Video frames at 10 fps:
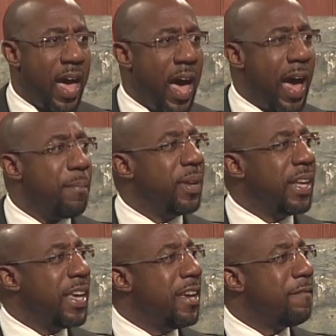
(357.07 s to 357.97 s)
I
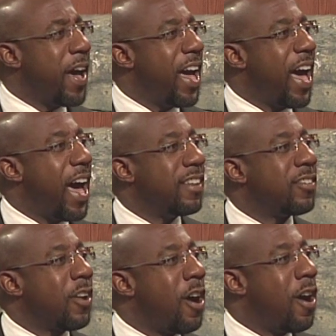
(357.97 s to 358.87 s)
believe I
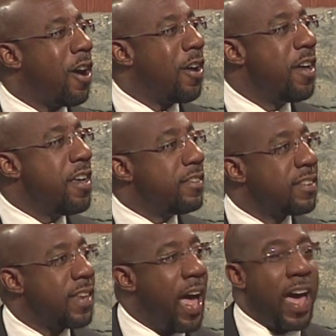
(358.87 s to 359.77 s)
saw
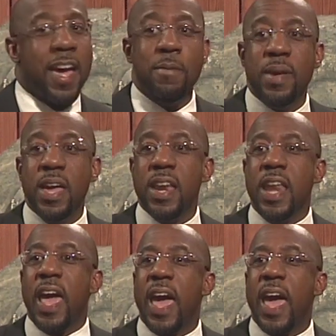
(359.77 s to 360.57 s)
Simon